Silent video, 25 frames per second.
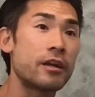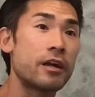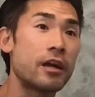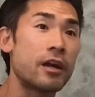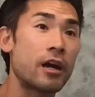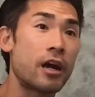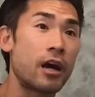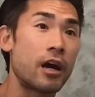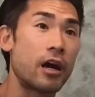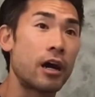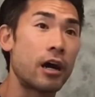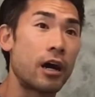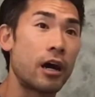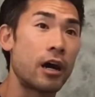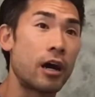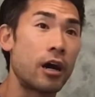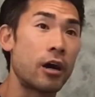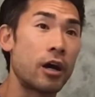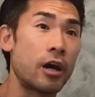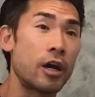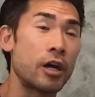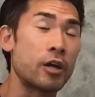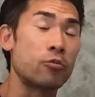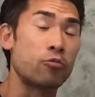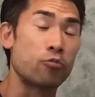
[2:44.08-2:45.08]

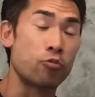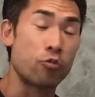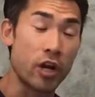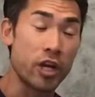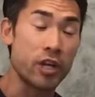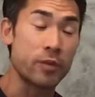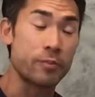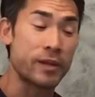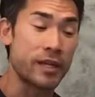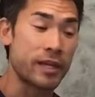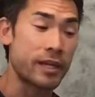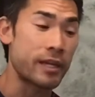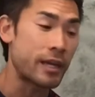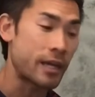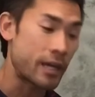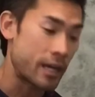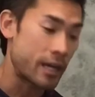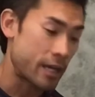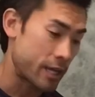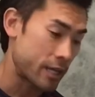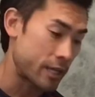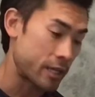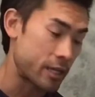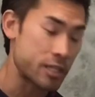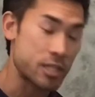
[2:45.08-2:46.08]
rugby,
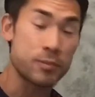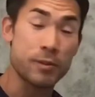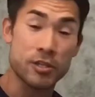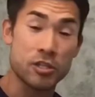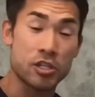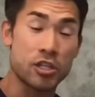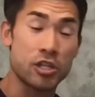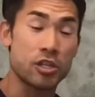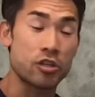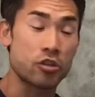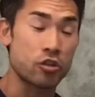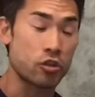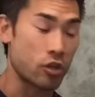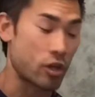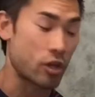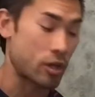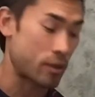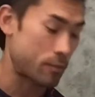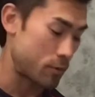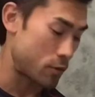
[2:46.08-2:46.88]
especially in Europe.